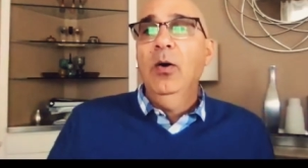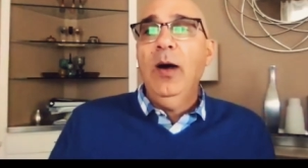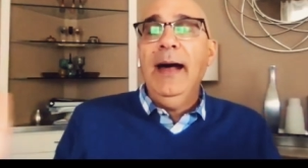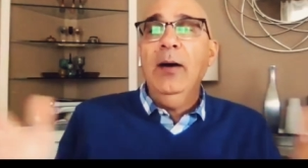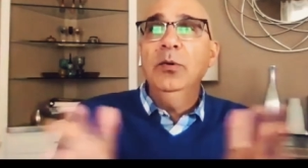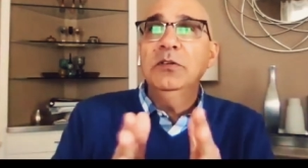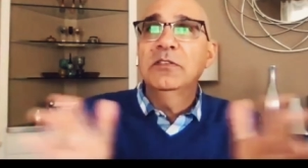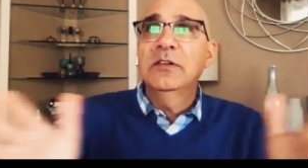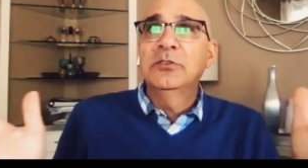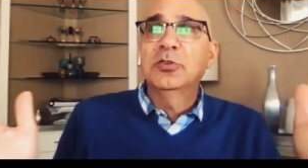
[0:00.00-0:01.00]
How
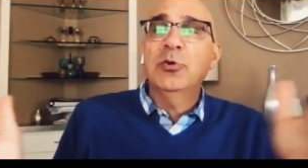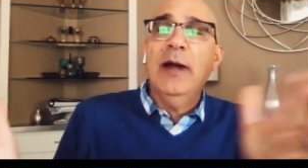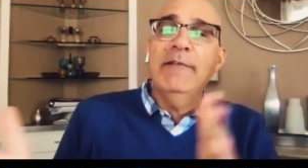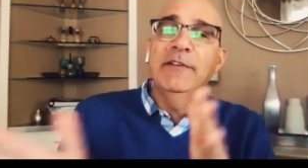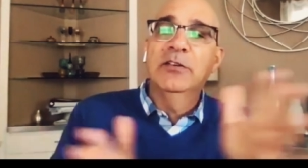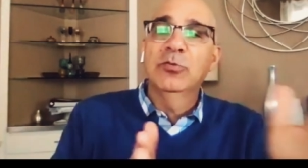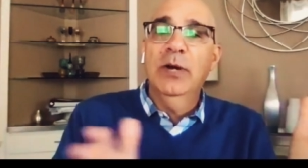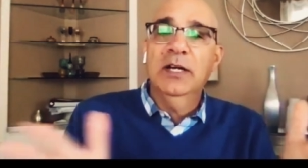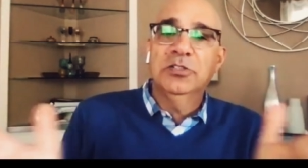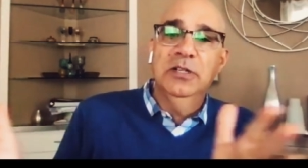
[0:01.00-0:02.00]
does the traffic
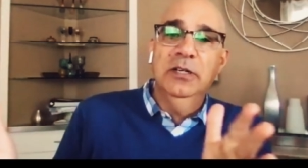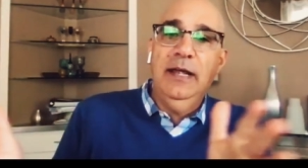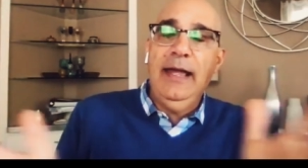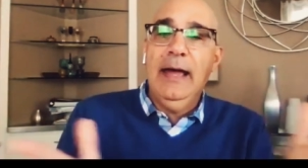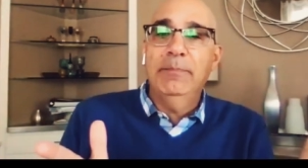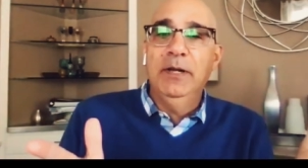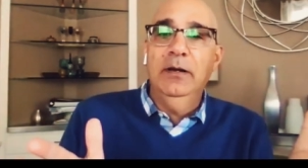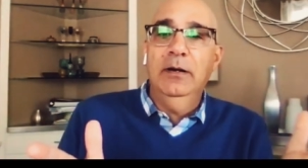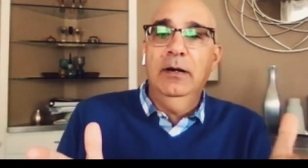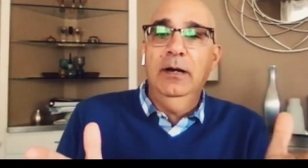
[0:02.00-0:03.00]
direction happen
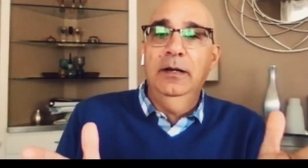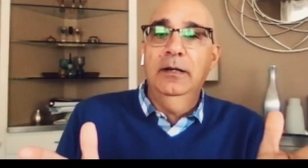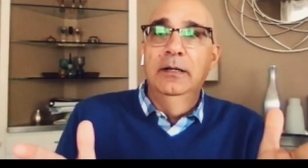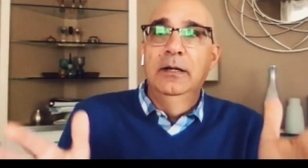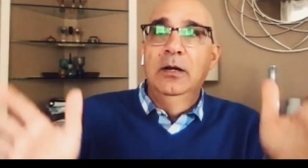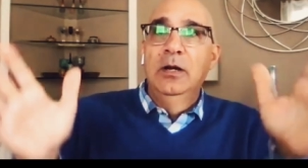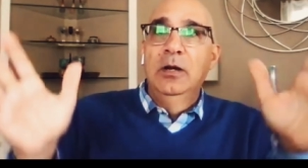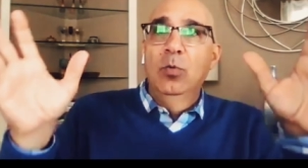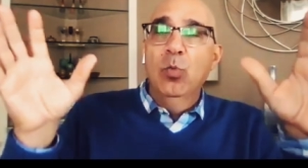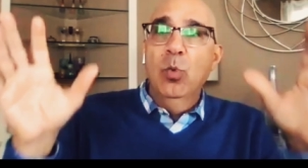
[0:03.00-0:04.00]
on
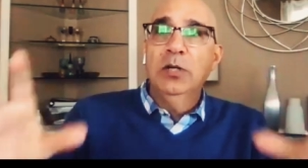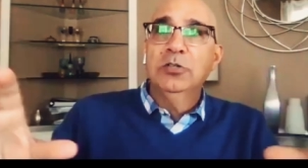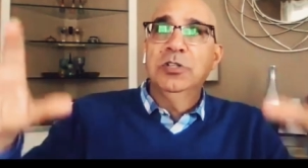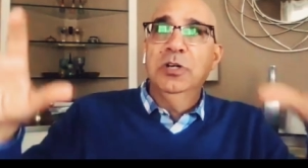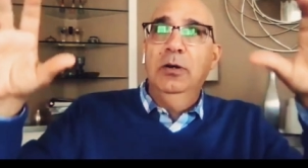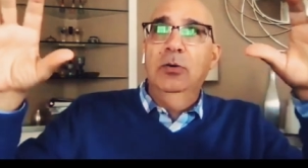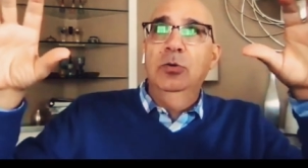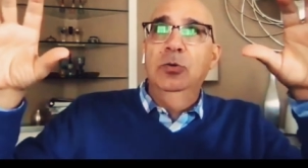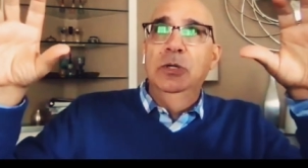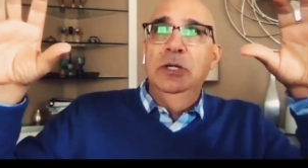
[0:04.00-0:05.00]
what
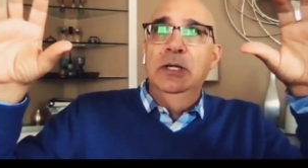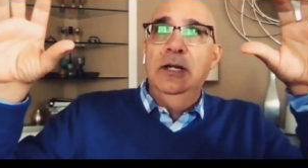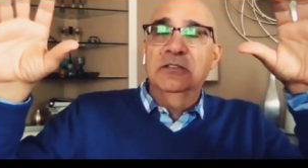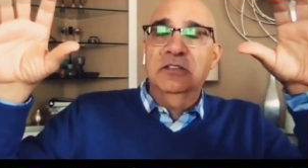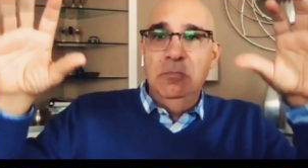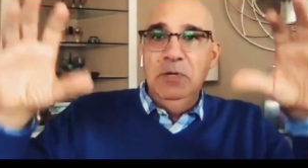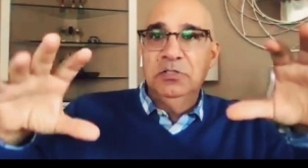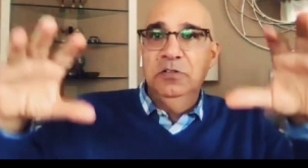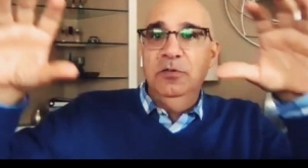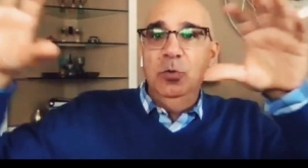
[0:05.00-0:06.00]
show gets
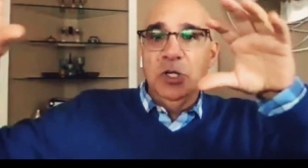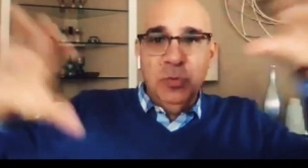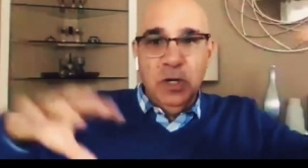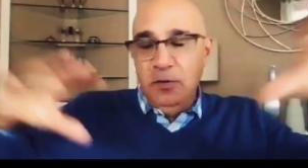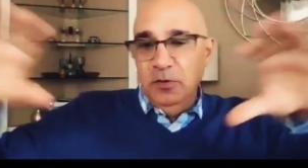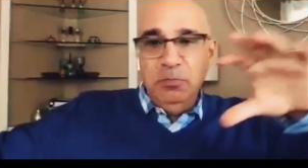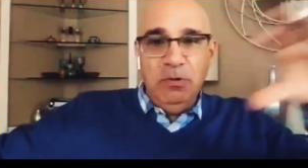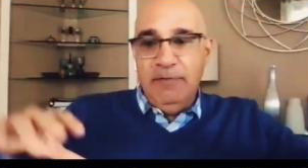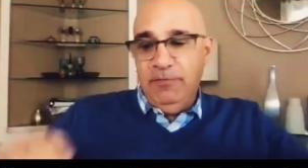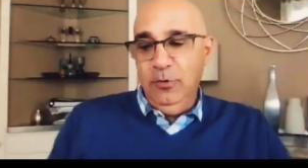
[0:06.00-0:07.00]
commissioned for which one of those
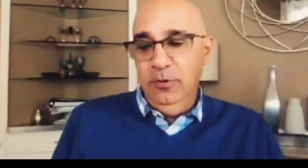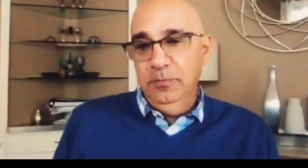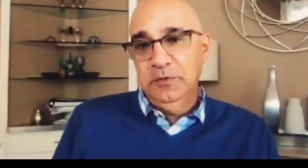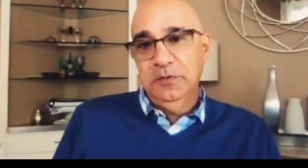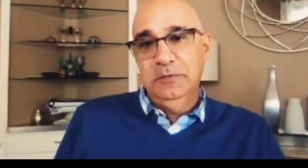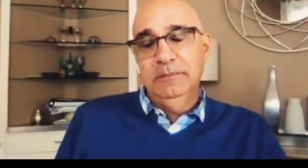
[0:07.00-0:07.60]
platforms?